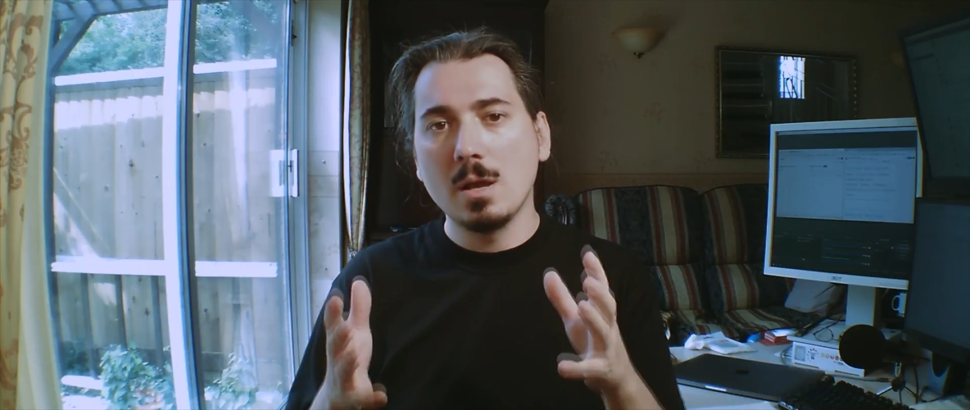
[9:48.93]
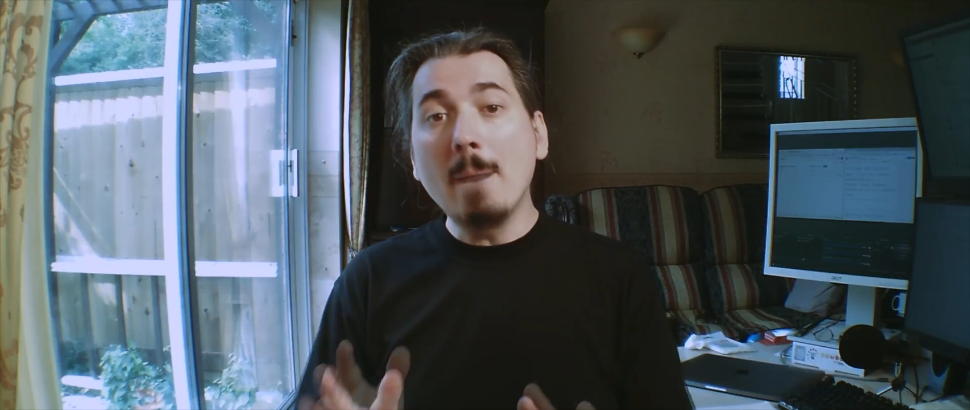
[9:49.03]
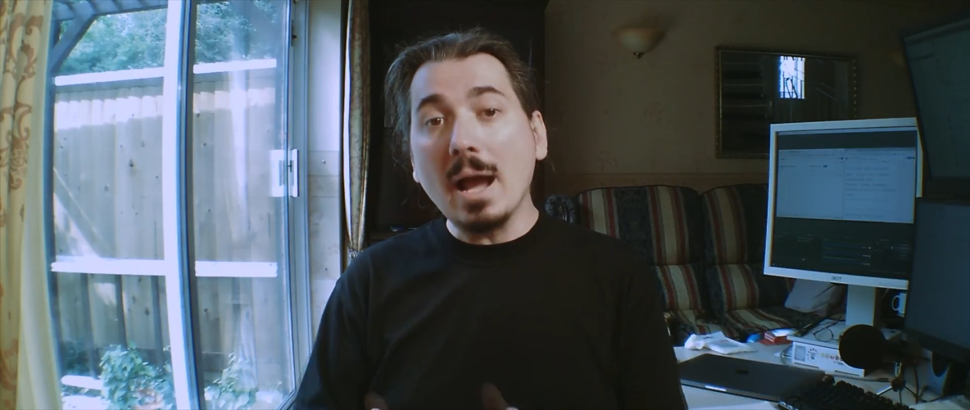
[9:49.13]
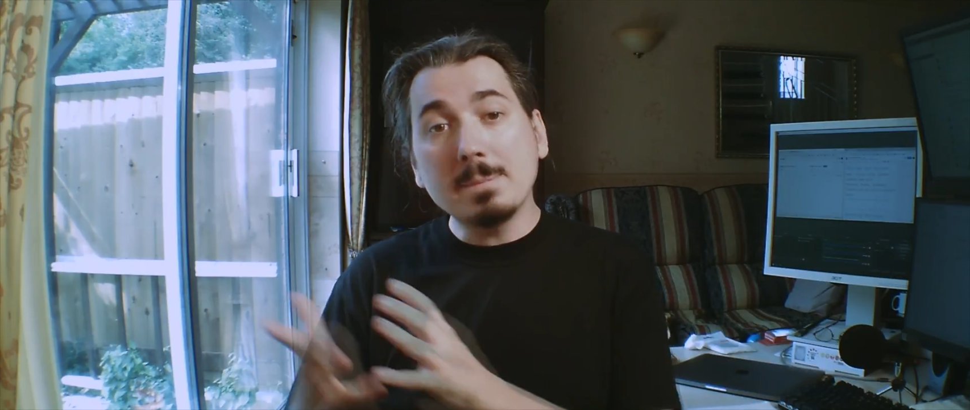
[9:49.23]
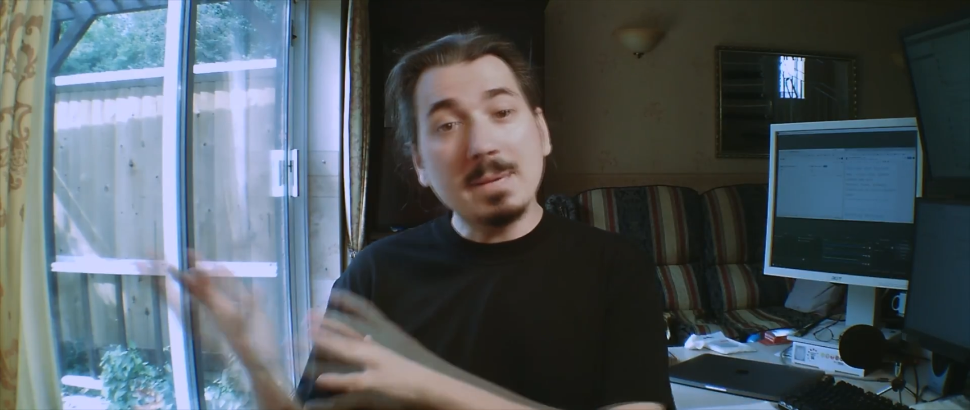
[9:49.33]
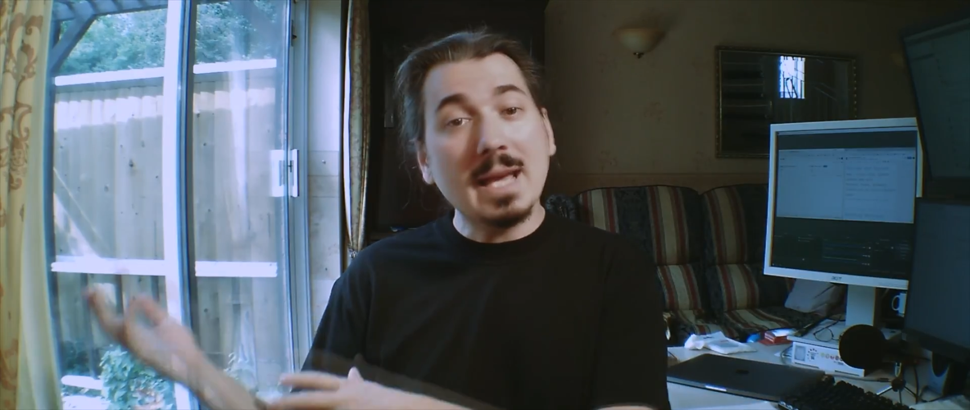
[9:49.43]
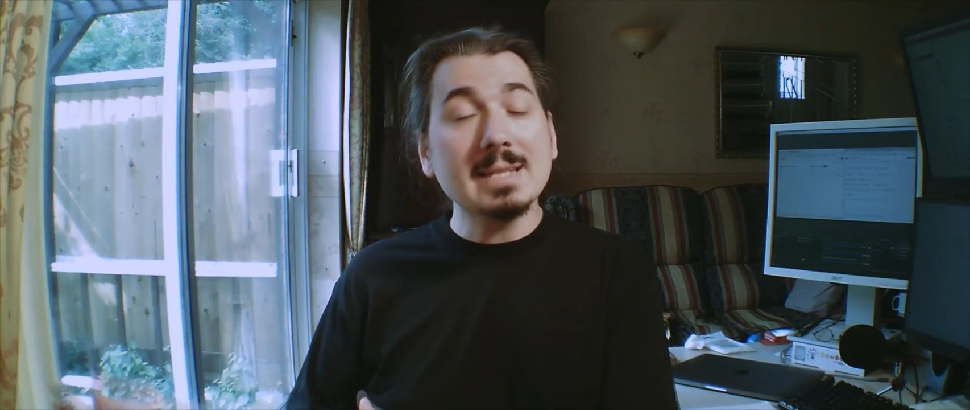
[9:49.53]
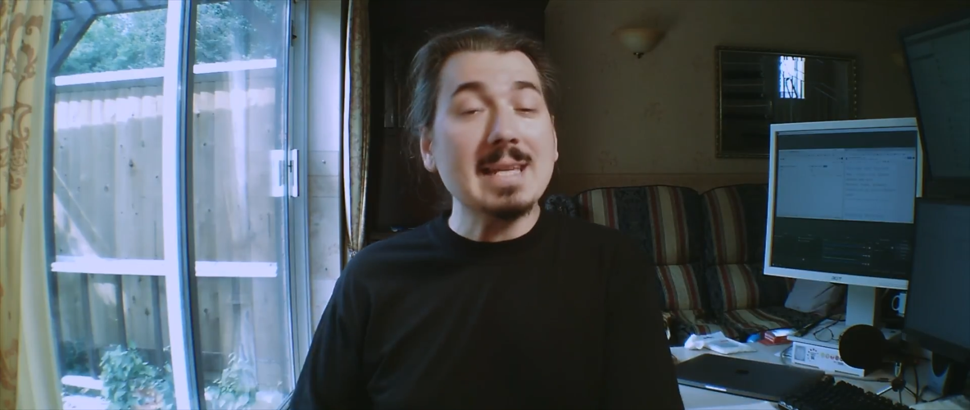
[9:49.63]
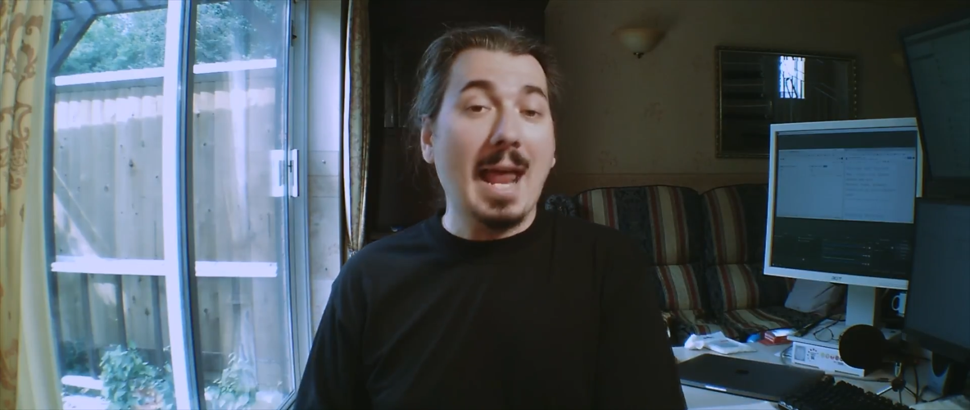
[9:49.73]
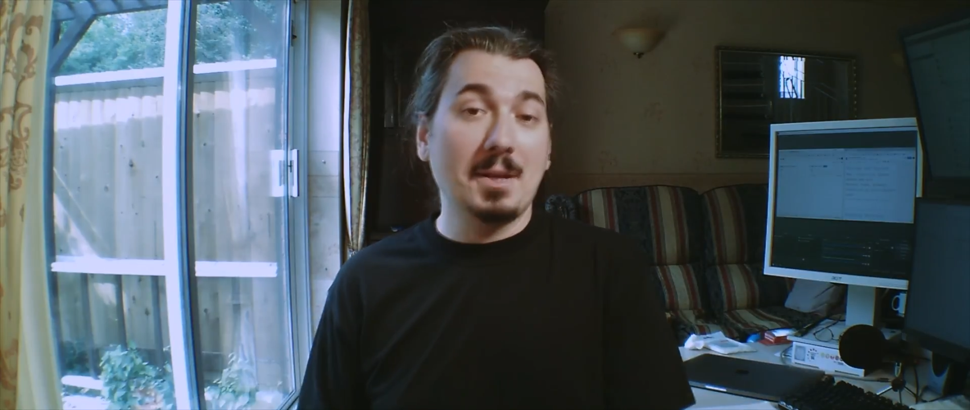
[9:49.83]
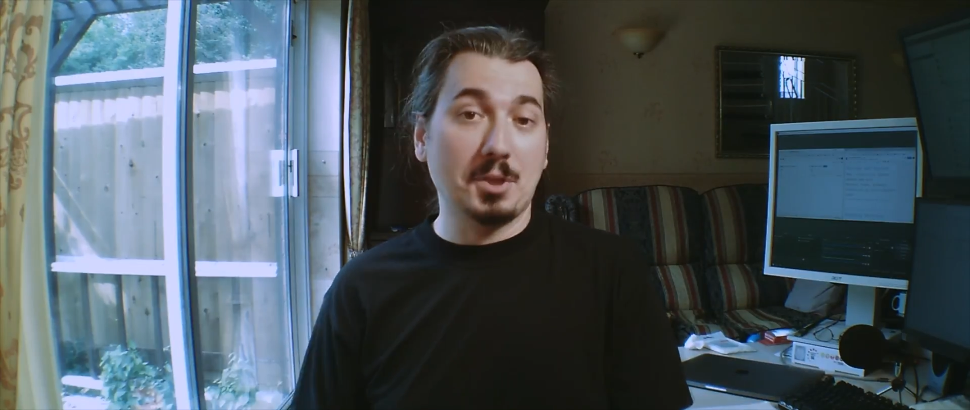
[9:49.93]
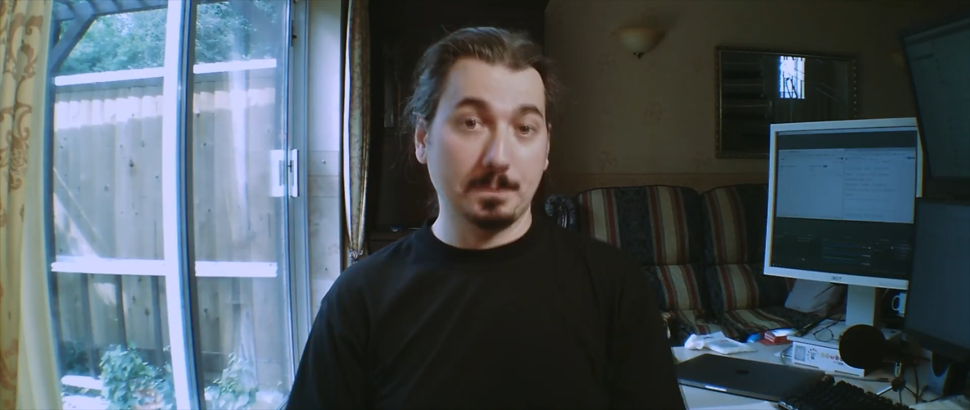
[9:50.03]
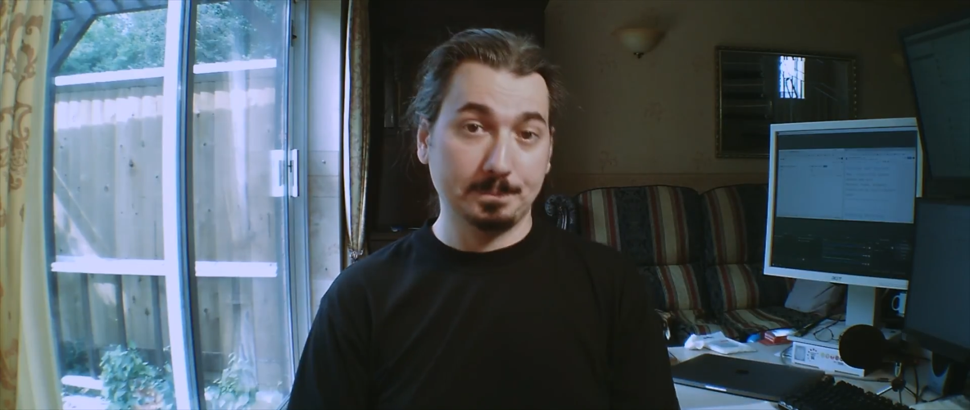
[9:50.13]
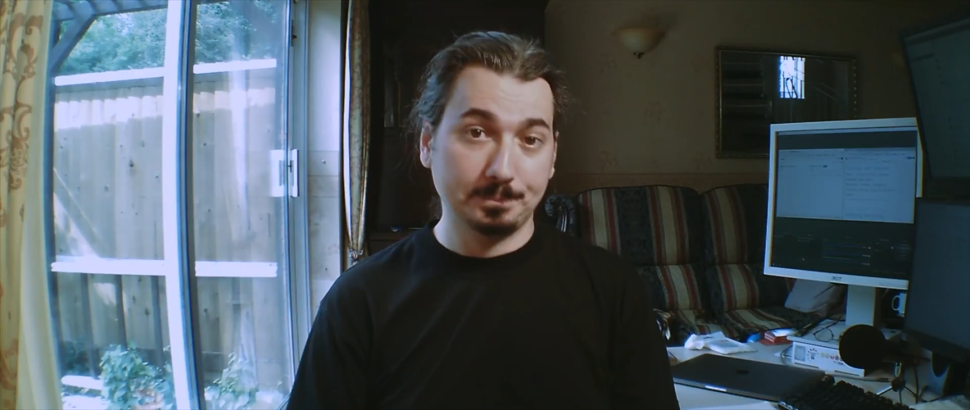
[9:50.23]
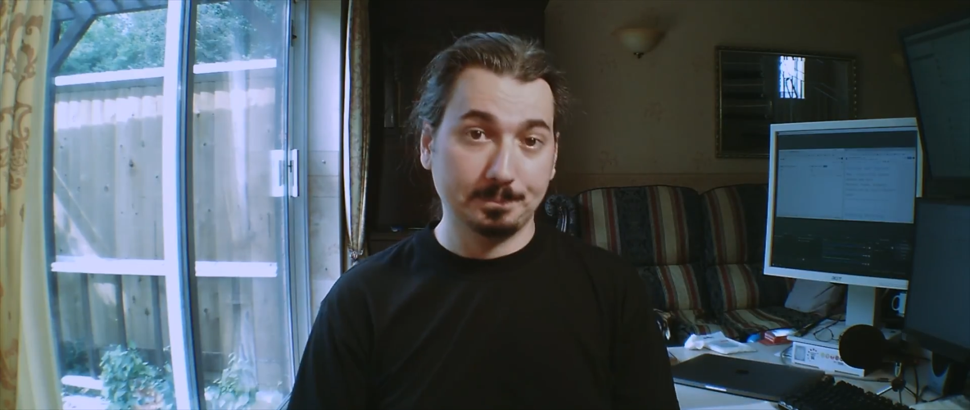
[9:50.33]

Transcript: might be at the end.